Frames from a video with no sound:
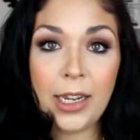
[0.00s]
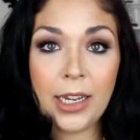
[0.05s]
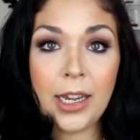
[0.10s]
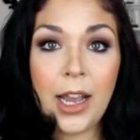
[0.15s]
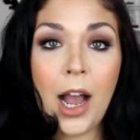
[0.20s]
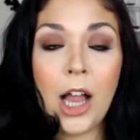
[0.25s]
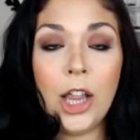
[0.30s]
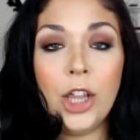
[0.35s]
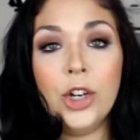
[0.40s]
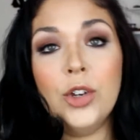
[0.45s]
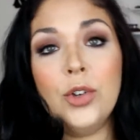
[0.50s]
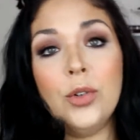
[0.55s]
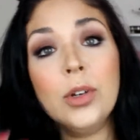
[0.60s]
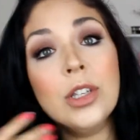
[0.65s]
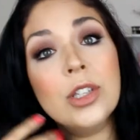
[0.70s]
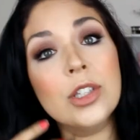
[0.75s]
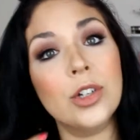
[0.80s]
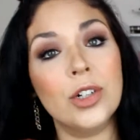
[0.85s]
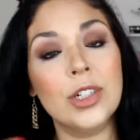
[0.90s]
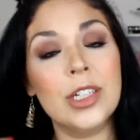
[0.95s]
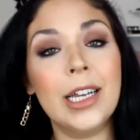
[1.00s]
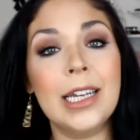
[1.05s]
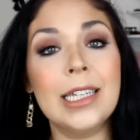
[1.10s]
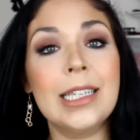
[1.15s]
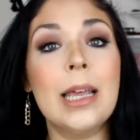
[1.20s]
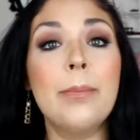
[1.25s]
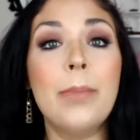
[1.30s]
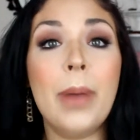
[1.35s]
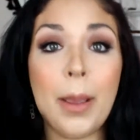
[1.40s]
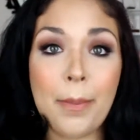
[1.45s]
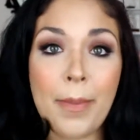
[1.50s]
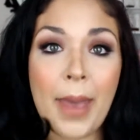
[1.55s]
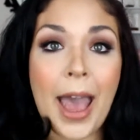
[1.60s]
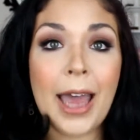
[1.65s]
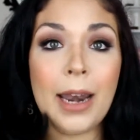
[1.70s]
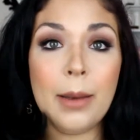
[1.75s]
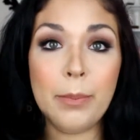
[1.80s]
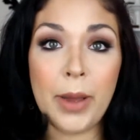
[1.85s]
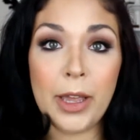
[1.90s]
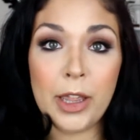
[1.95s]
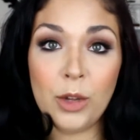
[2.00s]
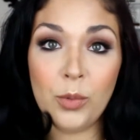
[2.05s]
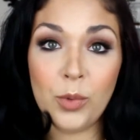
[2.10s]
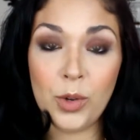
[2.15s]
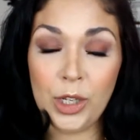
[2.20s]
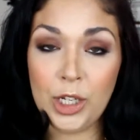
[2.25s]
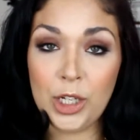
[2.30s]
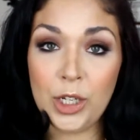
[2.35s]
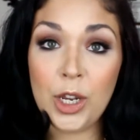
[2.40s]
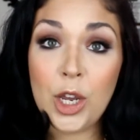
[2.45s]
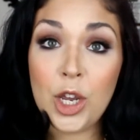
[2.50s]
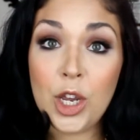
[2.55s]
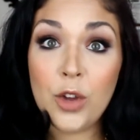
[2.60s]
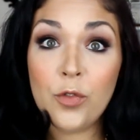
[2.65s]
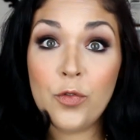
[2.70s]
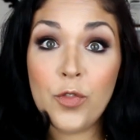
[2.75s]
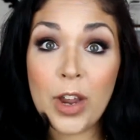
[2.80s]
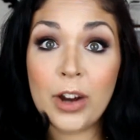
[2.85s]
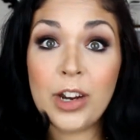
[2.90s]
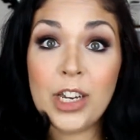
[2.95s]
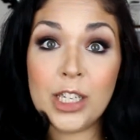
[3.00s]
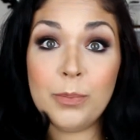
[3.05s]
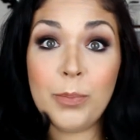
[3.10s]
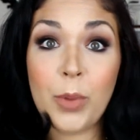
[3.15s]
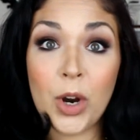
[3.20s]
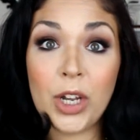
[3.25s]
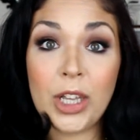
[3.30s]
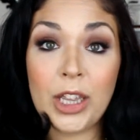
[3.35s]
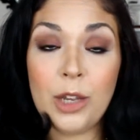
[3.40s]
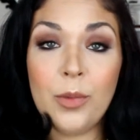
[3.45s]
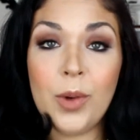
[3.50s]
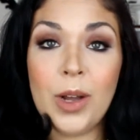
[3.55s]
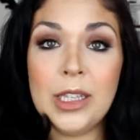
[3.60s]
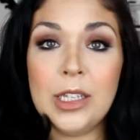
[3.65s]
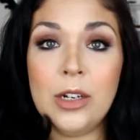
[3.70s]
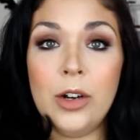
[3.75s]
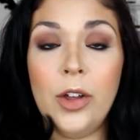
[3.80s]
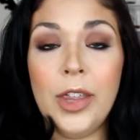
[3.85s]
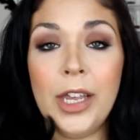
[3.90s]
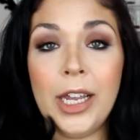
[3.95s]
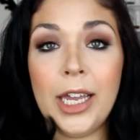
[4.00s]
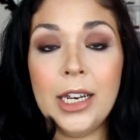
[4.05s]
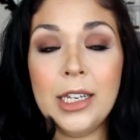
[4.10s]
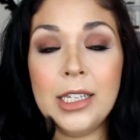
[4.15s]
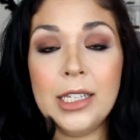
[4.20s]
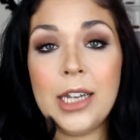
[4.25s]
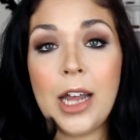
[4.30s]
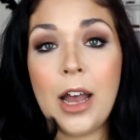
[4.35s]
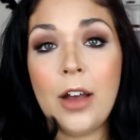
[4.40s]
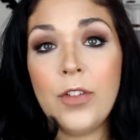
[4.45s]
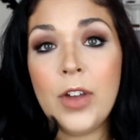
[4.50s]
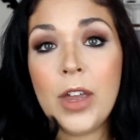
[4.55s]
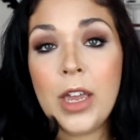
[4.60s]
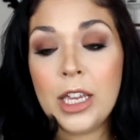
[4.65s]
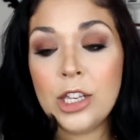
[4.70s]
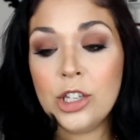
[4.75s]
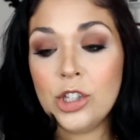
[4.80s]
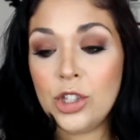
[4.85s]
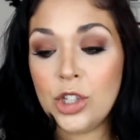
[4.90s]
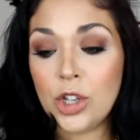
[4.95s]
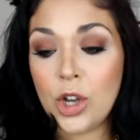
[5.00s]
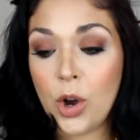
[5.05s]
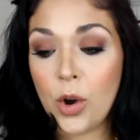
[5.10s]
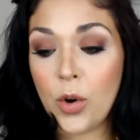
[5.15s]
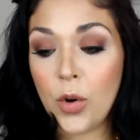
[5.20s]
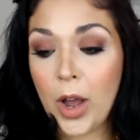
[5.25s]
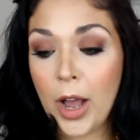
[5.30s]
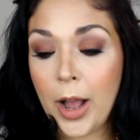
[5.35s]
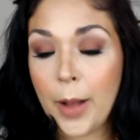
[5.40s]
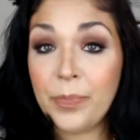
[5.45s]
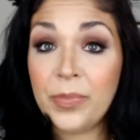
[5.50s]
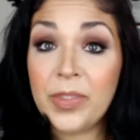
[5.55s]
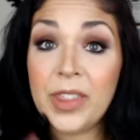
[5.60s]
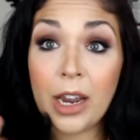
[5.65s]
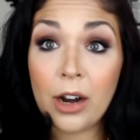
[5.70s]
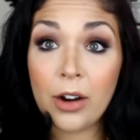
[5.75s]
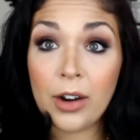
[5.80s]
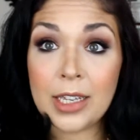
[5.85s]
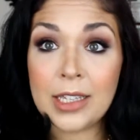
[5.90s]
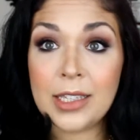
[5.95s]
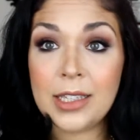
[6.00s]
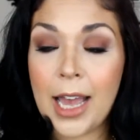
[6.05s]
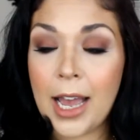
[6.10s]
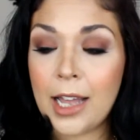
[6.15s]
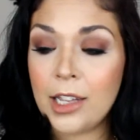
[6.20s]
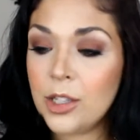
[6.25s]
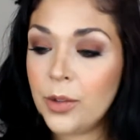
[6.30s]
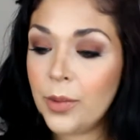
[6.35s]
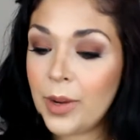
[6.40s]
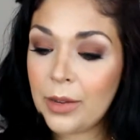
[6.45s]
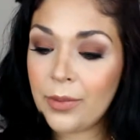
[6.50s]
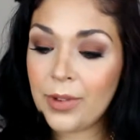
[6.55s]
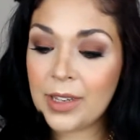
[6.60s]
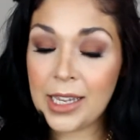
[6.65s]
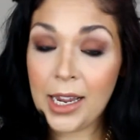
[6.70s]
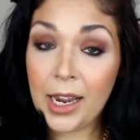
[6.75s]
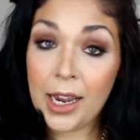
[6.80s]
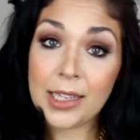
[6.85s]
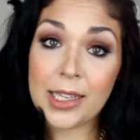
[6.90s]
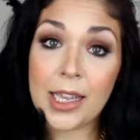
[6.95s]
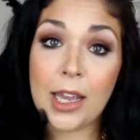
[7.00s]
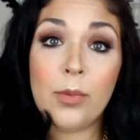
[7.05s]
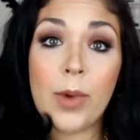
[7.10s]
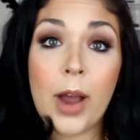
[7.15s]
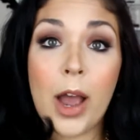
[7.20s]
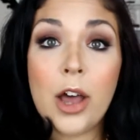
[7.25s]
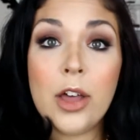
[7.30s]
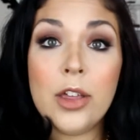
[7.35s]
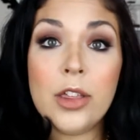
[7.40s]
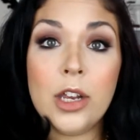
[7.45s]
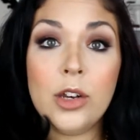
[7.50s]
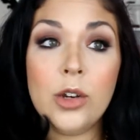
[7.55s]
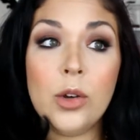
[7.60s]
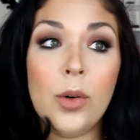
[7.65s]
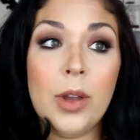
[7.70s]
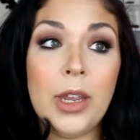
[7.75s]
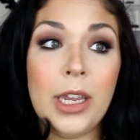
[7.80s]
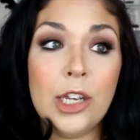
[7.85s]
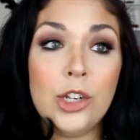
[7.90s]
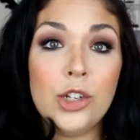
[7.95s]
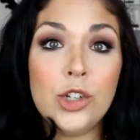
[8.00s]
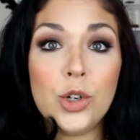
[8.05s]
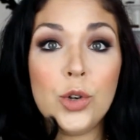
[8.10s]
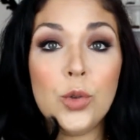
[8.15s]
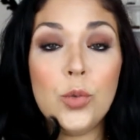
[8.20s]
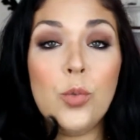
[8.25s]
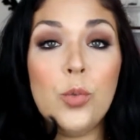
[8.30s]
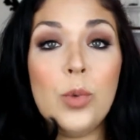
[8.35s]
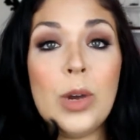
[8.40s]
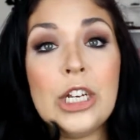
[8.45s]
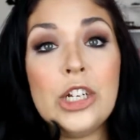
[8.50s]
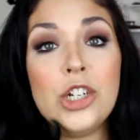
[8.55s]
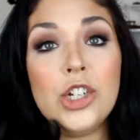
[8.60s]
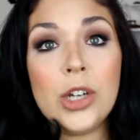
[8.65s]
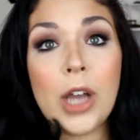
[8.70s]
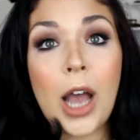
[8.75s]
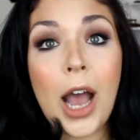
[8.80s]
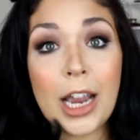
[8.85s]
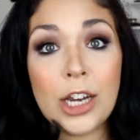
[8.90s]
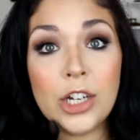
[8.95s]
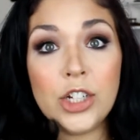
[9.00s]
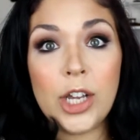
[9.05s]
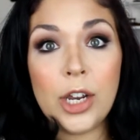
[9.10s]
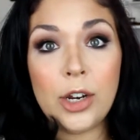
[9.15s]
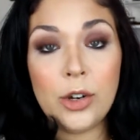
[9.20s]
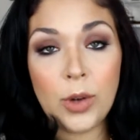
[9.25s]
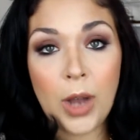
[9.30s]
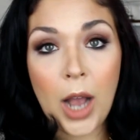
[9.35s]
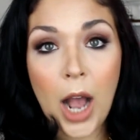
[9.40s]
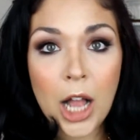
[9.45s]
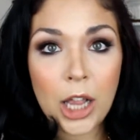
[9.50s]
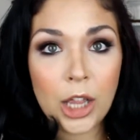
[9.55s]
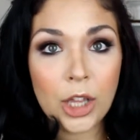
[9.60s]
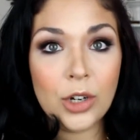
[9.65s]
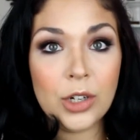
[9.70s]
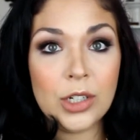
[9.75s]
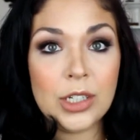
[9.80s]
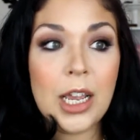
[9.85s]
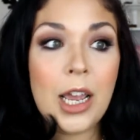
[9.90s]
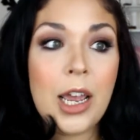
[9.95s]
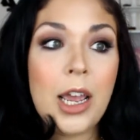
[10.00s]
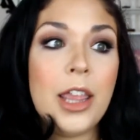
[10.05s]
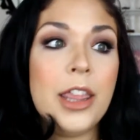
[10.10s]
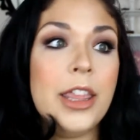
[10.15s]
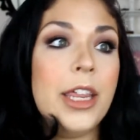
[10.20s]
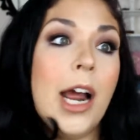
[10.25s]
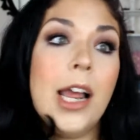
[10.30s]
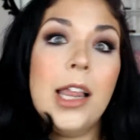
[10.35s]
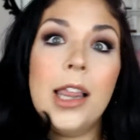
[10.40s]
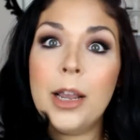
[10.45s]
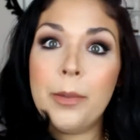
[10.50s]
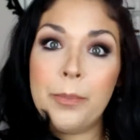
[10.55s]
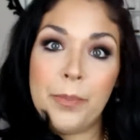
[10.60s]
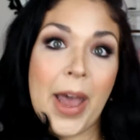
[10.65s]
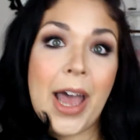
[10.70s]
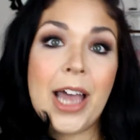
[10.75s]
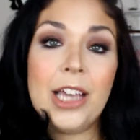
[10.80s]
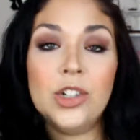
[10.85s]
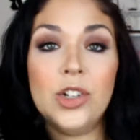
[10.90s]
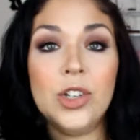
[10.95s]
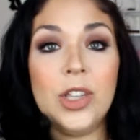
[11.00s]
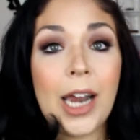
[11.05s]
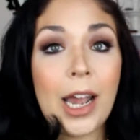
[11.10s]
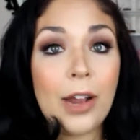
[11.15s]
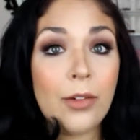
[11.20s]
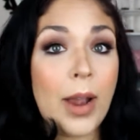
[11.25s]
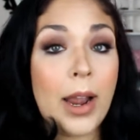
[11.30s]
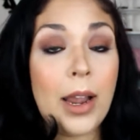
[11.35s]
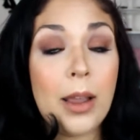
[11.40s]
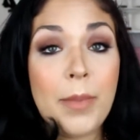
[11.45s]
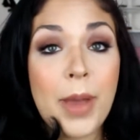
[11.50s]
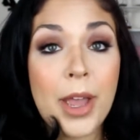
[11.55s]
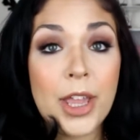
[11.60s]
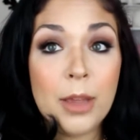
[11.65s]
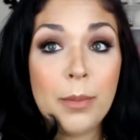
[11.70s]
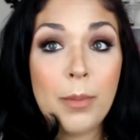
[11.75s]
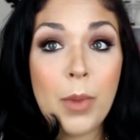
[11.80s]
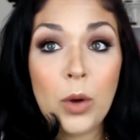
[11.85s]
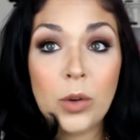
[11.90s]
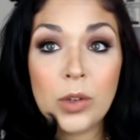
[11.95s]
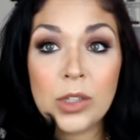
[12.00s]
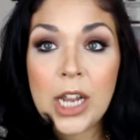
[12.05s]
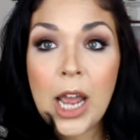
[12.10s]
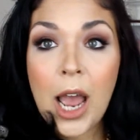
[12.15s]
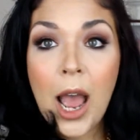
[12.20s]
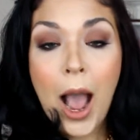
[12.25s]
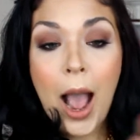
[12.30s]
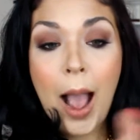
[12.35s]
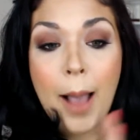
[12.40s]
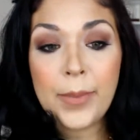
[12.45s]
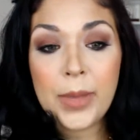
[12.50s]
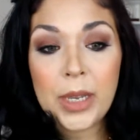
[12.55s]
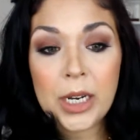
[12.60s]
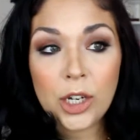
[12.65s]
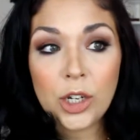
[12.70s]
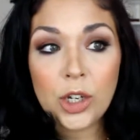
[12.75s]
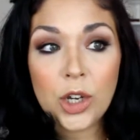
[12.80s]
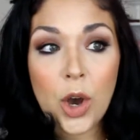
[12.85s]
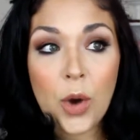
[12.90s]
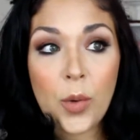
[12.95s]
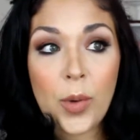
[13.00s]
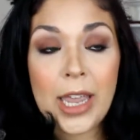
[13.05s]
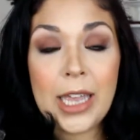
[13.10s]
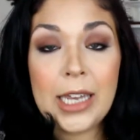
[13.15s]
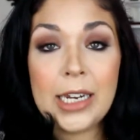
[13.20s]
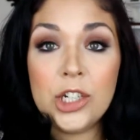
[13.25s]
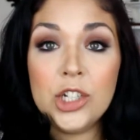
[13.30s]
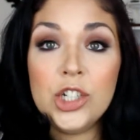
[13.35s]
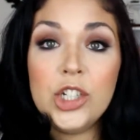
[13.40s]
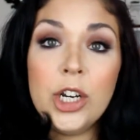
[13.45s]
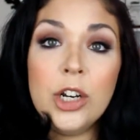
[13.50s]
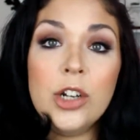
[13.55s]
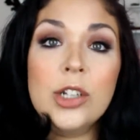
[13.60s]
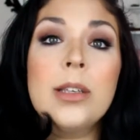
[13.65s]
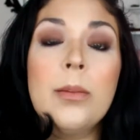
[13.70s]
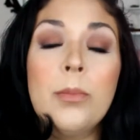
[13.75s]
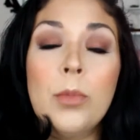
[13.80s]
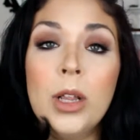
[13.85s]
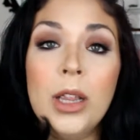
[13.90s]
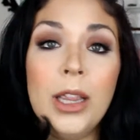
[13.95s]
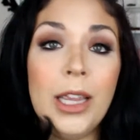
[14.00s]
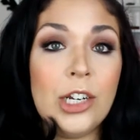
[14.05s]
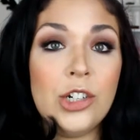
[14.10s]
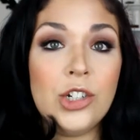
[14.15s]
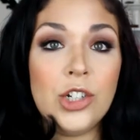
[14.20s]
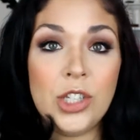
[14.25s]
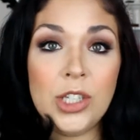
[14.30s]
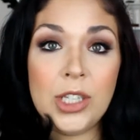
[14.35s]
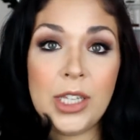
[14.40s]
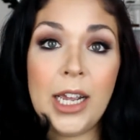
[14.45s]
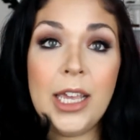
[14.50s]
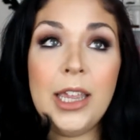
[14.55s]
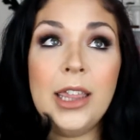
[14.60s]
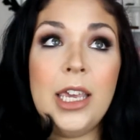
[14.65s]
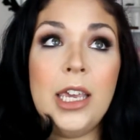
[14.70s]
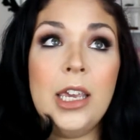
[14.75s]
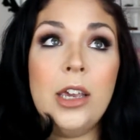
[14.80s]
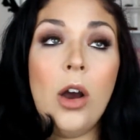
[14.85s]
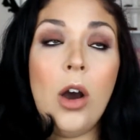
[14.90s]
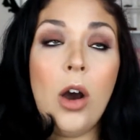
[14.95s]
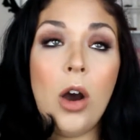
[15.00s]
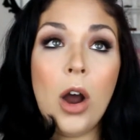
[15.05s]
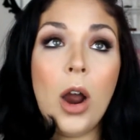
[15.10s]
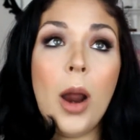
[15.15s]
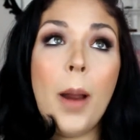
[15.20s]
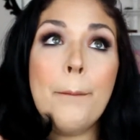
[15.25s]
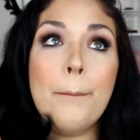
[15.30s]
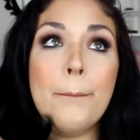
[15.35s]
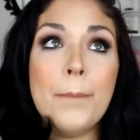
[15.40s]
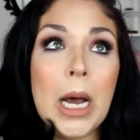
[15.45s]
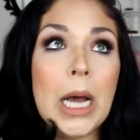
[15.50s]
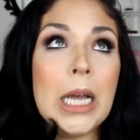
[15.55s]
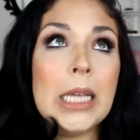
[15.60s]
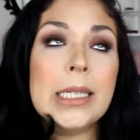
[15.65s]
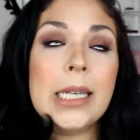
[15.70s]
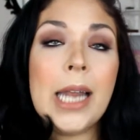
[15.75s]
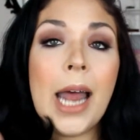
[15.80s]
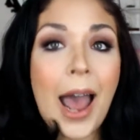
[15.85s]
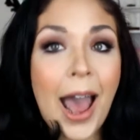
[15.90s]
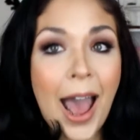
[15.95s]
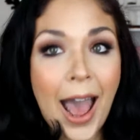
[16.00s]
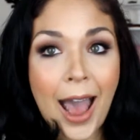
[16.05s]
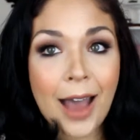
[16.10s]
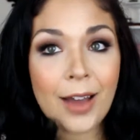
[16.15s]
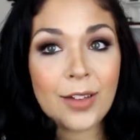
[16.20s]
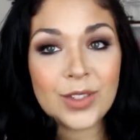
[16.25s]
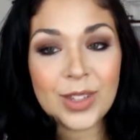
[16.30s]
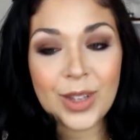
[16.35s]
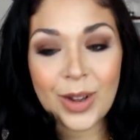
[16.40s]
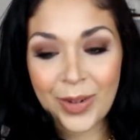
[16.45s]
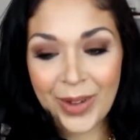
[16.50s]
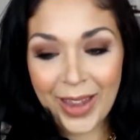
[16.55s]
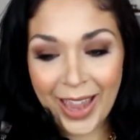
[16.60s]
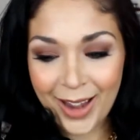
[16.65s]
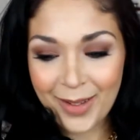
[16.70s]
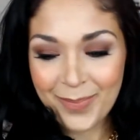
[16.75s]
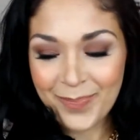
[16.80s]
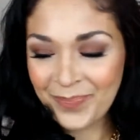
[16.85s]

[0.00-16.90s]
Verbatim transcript: and color. You can search, like I said, by matte and by the really very sparkly ones and all that kind of stuff. So um, there is that. So anyways, like I said, rather than going into which eyeshadow colors that I like best or that I recommend the most, I'm going to go in and share some collections that I think are must-haves. Okay,